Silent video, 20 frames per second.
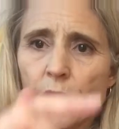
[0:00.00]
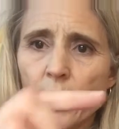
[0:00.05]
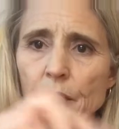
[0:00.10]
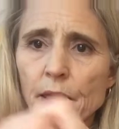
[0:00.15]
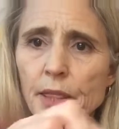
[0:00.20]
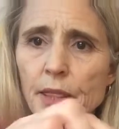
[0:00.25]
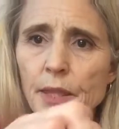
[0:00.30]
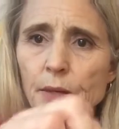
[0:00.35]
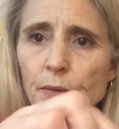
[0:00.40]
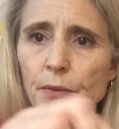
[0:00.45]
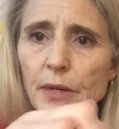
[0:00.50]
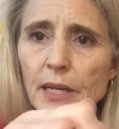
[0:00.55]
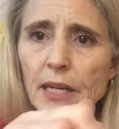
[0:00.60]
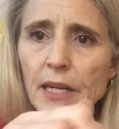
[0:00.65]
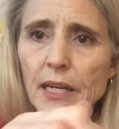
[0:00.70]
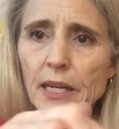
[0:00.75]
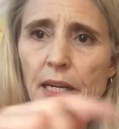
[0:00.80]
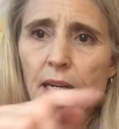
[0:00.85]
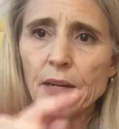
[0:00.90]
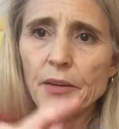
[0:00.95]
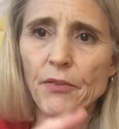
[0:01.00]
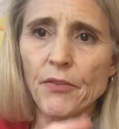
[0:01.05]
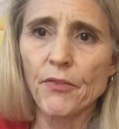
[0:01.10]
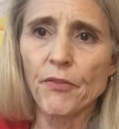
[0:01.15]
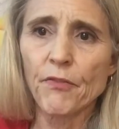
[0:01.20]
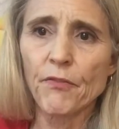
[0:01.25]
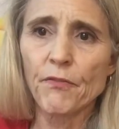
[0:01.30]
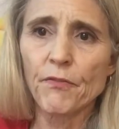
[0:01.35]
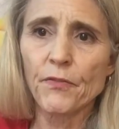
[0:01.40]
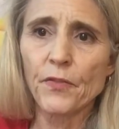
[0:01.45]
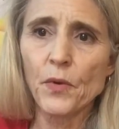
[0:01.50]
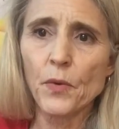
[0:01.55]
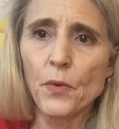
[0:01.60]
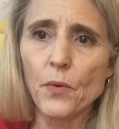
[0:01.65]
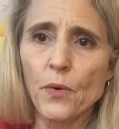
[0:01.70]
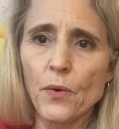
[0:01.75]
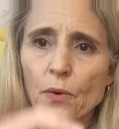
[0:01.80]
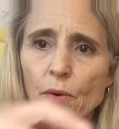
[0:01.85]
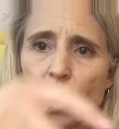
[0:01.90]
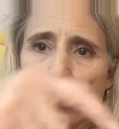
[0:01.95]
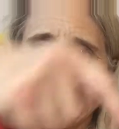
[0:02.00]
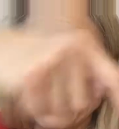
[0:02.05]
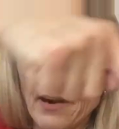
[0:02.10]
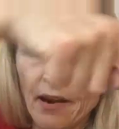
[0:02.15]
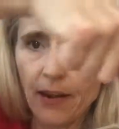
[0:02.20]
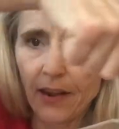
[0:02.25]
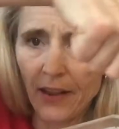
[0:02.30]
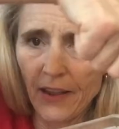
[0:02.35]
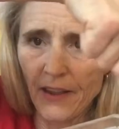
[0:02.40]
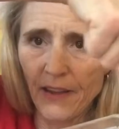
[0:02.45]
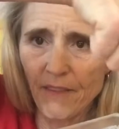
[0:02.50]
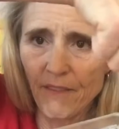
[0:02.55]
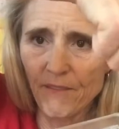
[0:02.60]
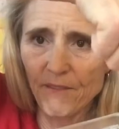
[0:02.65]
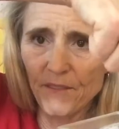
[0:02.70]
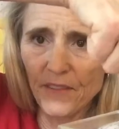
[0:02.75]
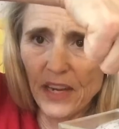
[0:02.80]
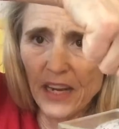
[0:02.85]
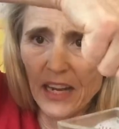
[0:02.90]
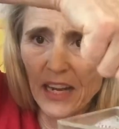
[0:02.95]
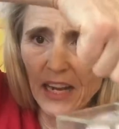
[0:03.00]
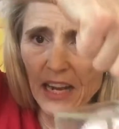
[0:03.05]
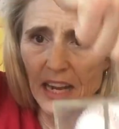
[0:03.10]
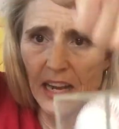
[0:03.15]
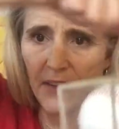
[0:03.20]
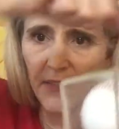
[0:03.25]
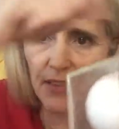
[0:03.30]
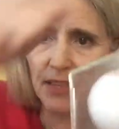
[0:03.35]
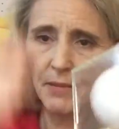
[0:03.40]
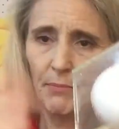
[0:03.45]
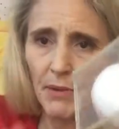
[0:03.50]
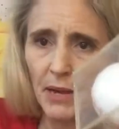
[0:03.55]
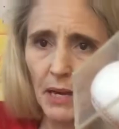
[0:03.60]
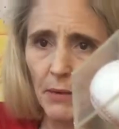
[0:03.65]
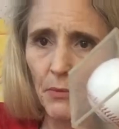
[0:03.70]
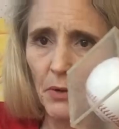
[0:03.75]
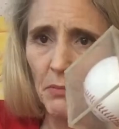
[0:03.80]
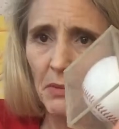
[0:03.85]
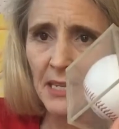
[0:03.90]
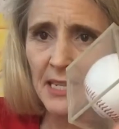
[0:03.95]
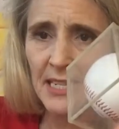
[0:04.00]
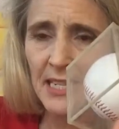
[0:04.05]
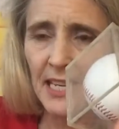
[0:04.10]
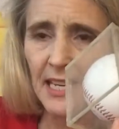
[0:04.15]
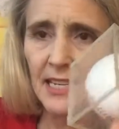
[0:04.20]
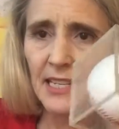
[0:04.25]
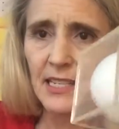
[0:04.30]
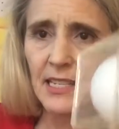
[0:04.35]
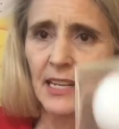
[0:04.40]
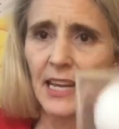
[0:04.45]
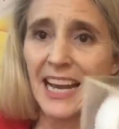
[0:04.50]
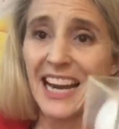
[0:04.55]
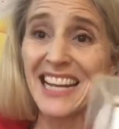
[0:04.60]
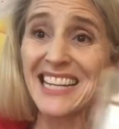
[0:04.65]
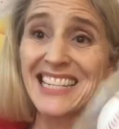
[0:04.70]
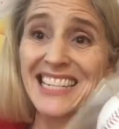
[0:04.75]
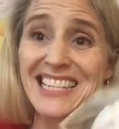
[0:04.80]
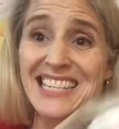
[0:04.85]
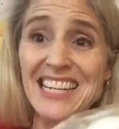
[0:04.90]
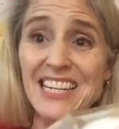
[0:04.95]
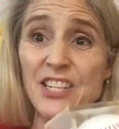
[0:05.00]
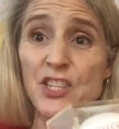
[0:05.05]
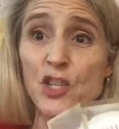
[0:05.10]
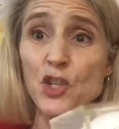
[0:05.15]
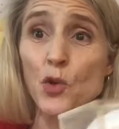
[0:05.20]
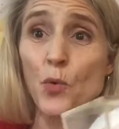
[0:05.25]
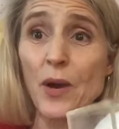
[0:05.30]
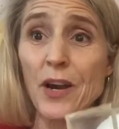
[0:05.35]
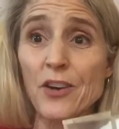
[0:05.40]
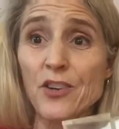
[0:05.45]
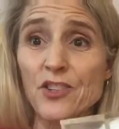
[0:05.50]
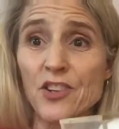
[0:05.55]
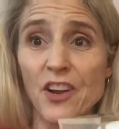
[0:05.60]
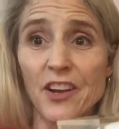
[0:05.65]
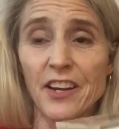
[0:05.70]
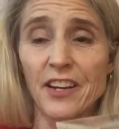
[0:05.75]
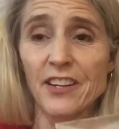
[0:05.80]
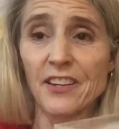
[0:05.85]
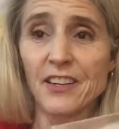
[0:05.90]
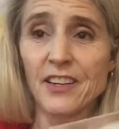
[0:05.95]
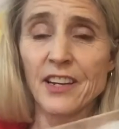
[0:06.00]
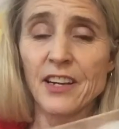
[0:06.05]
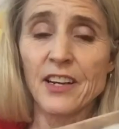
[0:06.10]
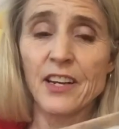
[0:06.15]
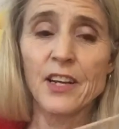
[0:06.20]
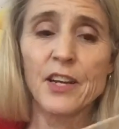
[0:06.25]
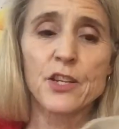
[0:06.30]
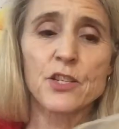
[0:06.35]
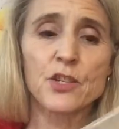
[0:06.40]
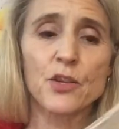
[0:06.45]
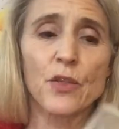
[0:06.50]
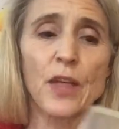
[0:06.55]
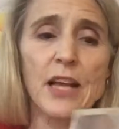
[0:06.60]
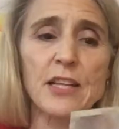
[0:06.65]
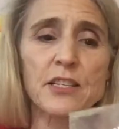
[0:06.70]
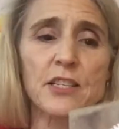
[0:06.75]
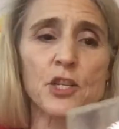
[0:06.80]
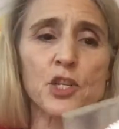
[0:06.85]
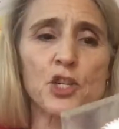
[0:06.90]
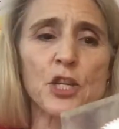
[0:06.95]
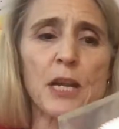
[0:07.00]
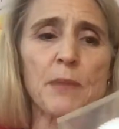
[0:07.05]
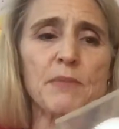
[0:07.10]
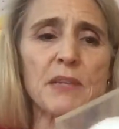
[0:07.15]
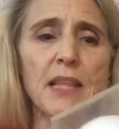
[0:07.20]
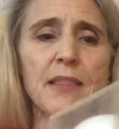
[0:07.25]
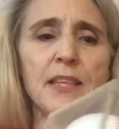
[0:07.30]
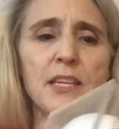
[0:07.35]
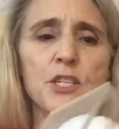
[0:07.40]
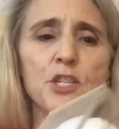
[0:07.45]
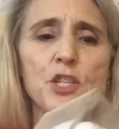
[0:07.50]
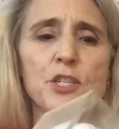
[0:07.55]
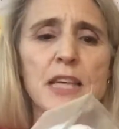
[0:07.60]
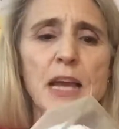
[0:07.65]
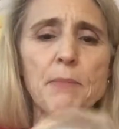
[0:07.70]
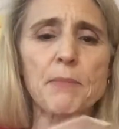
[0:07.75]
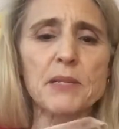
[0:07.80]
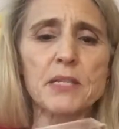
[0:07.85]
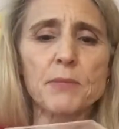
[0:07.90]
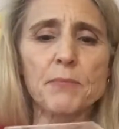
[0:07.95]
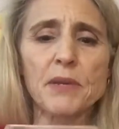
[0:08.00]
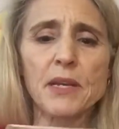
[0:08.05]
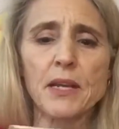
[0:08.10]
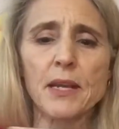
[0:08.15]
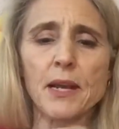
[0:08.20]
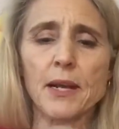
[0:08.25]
3, 4, 5, and the bottom would be 6. It has 6 squares on it. So that's the shapes. And this just happens to be